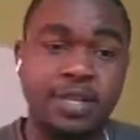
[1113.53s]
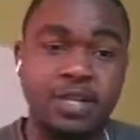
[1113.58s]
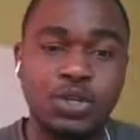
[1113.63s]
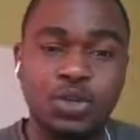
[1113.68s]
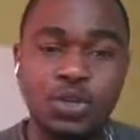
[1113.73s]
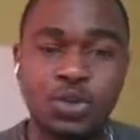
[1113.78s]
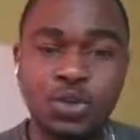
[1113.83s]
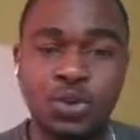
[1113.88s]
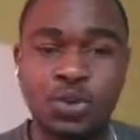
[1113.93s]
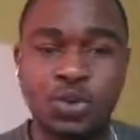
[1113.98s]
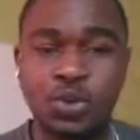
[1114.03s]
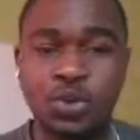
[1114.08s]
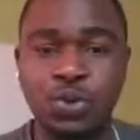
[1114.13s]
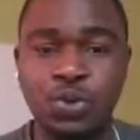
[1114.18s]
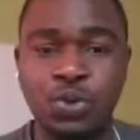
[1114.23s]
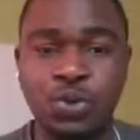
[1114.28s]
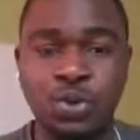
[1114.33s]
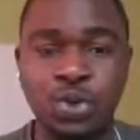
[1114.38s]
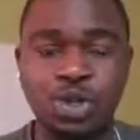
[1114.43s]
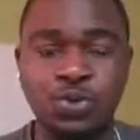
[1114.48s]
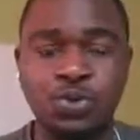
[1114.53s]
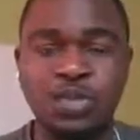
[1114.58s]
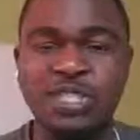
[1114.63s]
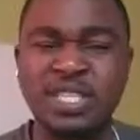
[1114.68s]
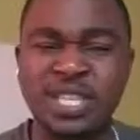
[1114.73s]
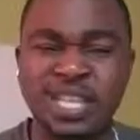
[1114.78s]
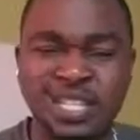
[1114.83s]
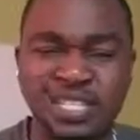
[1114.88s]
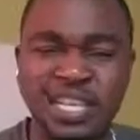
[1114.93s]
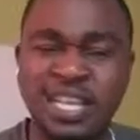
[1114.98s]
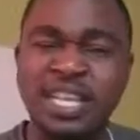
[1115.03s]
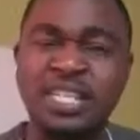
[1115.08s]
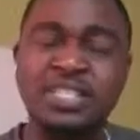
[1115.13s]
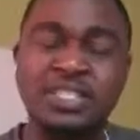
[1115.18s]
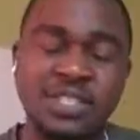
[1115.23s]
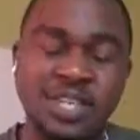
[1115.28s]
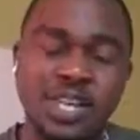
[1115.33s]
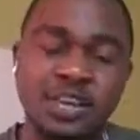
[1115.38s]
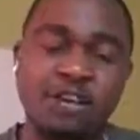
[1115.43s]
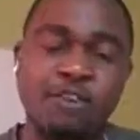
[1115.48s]
So it wasn't necessarily
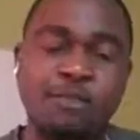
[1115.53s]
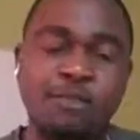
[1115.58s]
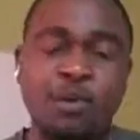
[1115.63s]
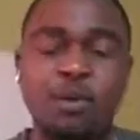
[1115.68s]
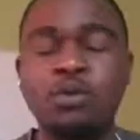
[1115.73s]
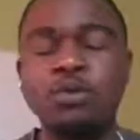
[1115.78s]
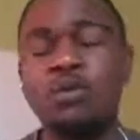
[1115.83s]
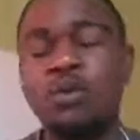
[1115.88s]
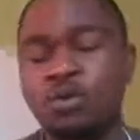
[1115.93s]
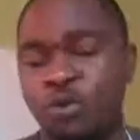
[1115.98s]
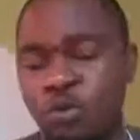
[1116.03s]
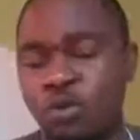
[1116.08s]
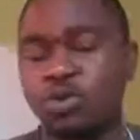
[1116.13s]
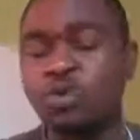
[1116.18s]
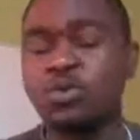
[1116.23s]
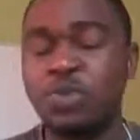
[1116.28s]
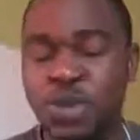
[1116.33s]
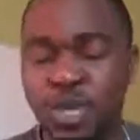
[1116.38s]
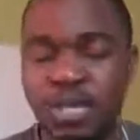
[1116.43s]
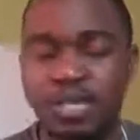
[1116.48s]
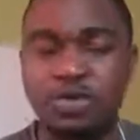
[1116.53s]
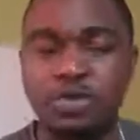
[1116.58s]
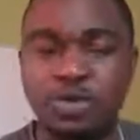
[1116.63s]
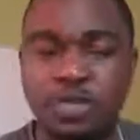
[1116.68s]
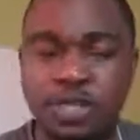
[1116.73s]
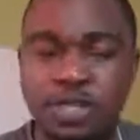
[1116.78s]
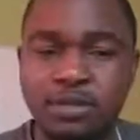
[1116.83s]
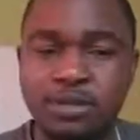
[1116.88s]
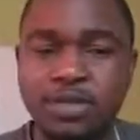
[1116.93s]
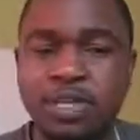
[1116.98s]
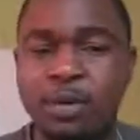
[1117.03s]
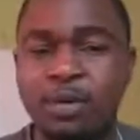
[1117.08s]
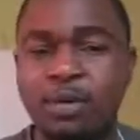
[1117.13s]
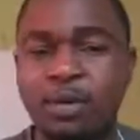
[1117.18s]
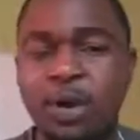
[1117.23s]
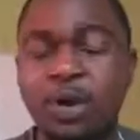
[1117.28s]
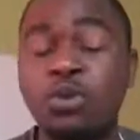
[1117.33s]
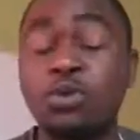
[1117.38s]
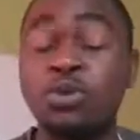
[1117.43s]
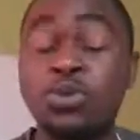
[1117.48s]
drilling of balls. Of course, we had to drill some
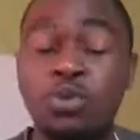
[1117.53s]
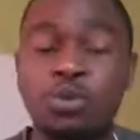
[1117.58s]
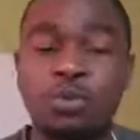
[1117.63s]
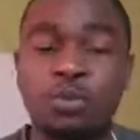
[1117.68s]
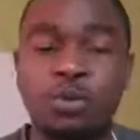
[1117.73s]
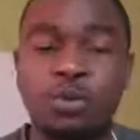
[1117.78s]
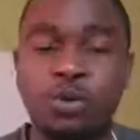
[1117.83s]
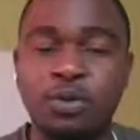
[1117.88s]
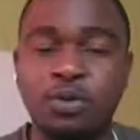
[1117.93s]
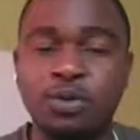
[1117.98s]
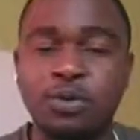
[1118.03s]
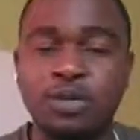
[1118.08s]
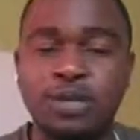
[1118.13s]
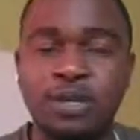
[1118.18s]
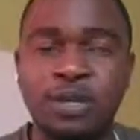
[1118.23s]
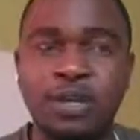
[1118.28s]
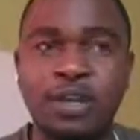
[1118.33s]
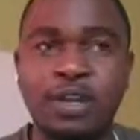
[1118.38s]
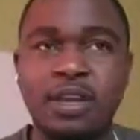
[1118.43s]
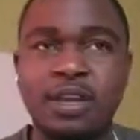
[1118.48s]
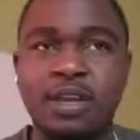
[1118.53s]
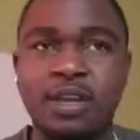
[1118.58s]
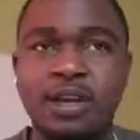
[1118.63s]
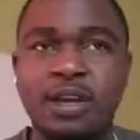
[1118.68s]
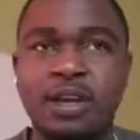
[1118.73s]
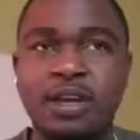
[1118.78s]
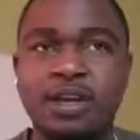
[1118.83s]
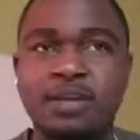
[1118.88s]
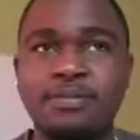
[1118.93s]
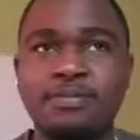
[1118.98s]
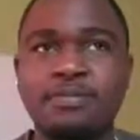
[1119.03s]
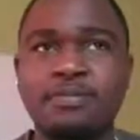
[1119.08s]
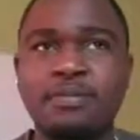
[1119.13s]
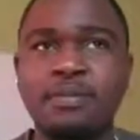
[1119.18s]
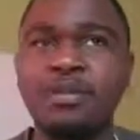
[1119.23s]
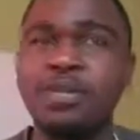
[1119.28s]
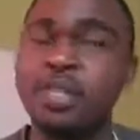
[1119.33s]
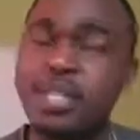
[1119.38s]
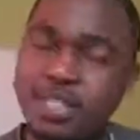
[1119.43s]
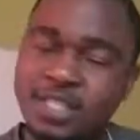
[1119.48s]
one or two balls,
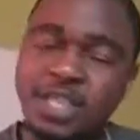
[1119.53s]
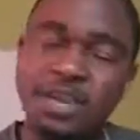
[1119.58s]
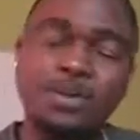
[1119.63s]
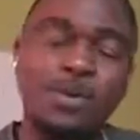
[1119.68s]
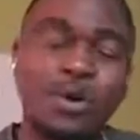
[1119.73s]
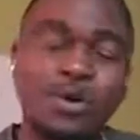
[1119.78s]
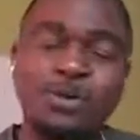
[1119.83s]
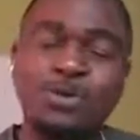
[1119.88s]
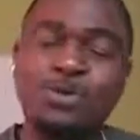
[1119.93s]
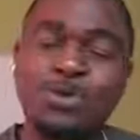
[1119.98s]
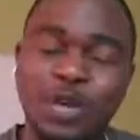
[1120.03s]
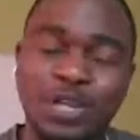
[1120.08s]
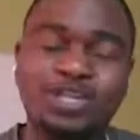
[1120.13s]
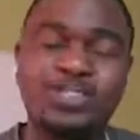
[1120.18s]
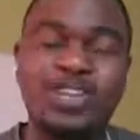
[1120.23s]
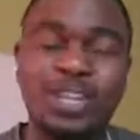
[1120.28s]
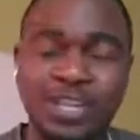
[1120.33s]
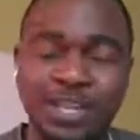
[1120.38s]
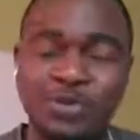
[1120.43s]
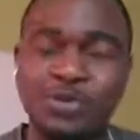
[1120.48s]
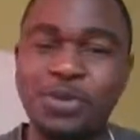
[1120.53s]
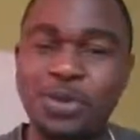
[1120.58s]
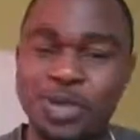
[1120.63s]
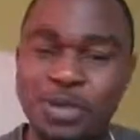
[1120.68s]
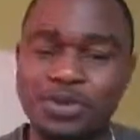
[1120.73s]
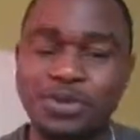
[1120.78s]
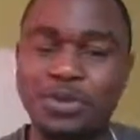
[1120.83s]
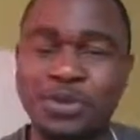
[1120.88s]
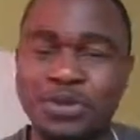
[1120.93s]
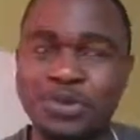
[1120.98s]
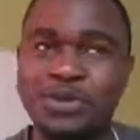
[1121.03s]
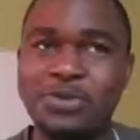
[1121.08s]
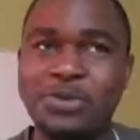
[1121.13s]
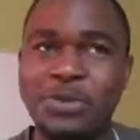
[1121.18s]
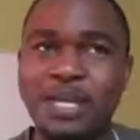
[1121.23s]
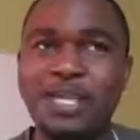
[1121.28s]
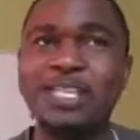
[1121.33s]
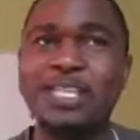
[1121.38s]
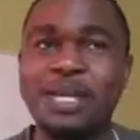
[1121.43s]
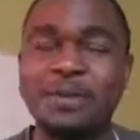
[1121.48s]
not necessarily one or two actually. We
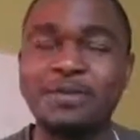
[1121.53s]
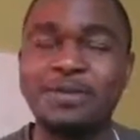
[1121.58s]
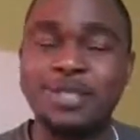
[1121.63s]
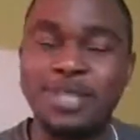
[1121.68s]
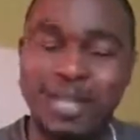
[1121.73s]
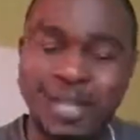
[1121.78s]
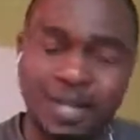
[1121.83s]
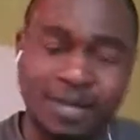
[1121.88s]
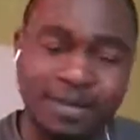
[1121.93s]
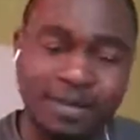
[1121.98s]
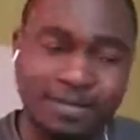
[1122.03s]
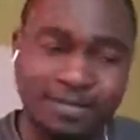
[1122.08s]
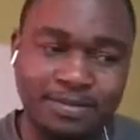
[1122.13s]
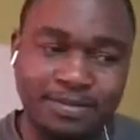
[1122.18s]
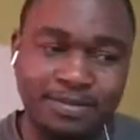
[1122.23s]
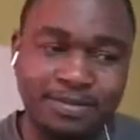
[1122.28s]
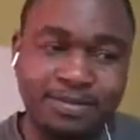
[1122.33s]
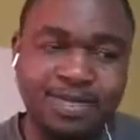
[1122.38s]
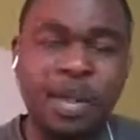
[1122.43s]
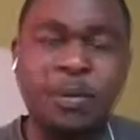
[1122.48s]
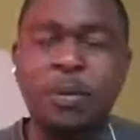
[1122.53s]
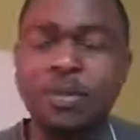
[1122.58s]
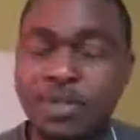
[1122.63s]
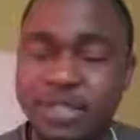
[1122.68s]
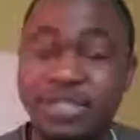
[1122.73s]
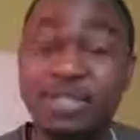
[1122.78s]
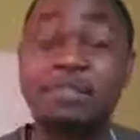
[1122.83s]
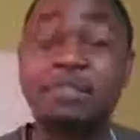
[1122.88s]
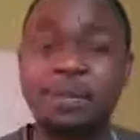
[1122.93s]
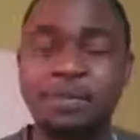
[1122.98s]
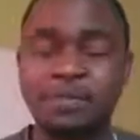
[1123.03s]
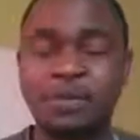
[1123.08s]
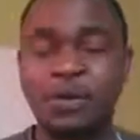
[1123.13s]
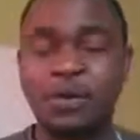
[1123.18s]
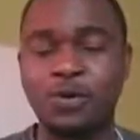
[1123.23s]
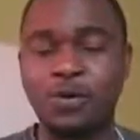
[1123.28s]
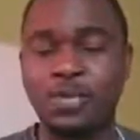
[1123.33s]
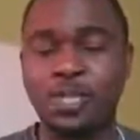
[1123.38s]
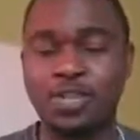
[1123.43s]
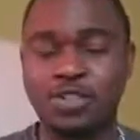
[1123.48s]
ended up drilling about 7
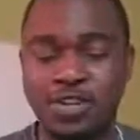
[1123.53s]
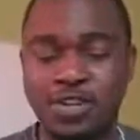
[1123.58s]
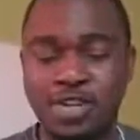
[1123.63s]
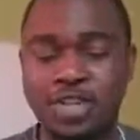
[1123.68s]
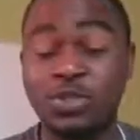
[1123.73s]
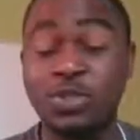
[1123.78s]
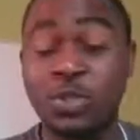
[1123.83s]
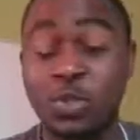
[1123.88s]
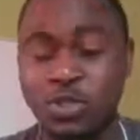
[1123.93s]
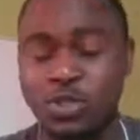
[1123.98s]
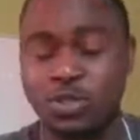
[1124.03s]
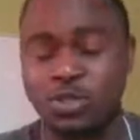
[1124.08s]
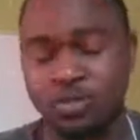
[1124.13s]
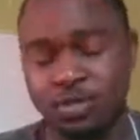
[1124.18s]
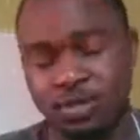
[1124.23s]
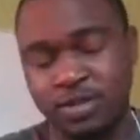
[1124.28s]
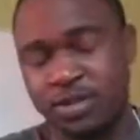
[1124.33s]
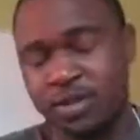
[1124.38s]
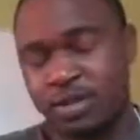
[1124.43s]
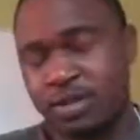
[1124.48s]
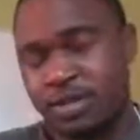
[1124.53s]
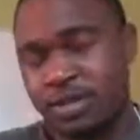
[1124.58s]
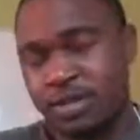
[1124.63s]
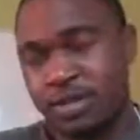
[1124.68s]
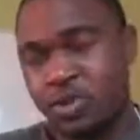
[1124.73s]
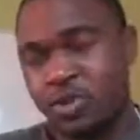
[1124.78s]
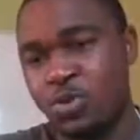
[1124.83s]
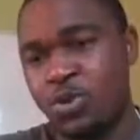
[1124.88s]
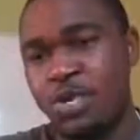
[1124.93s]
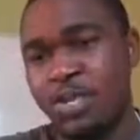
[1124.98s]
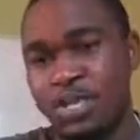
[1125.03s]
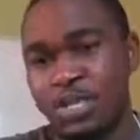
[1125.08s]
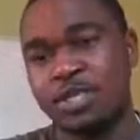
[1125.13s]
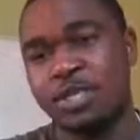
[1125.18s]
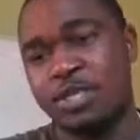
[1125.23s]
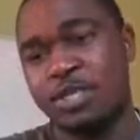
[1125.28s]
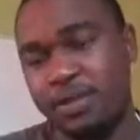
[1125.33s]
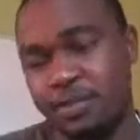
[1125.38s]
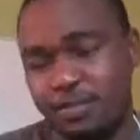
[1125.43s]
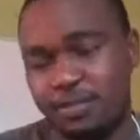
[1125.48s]
balls actually in total. So
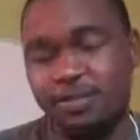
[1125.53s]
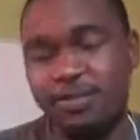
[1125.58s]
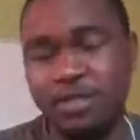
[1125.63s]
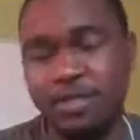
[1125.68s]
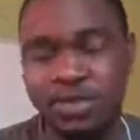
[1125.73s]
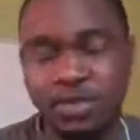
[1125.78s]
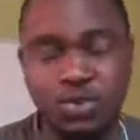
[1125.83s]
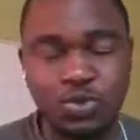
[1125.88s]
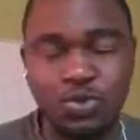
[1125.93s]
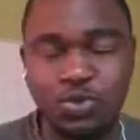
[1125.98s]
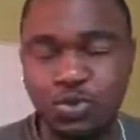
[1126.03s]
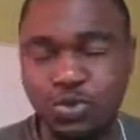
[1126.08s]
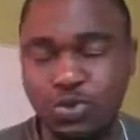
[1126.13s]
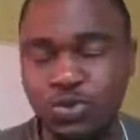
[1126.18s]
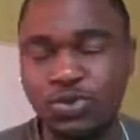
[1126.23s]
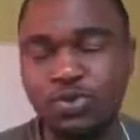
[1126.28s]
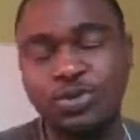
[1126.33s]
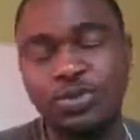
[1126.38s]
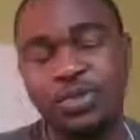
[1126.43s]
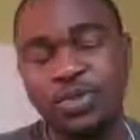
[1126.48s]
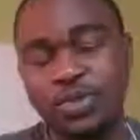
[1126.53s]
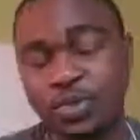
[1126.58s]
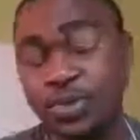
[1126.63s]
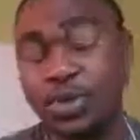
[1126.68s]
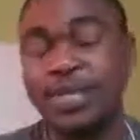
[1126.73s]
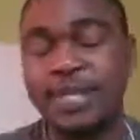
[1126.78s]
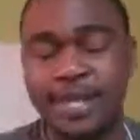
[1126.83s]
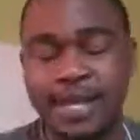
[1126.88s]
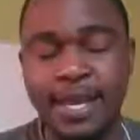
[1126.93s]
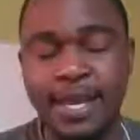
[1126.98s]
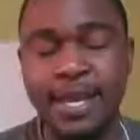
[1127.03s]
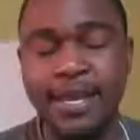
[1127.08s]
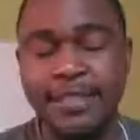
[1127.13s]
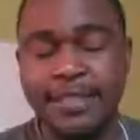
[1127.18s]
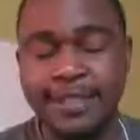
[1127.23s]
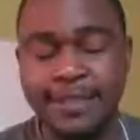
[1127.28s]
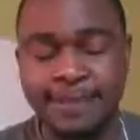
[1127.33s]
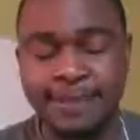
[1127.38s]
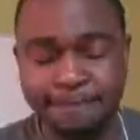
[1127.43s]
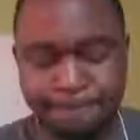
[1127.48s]
2015 to
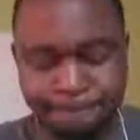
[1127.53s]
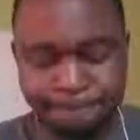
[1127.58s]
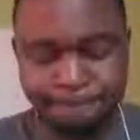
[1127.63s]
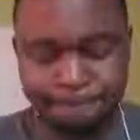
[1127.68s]
2018.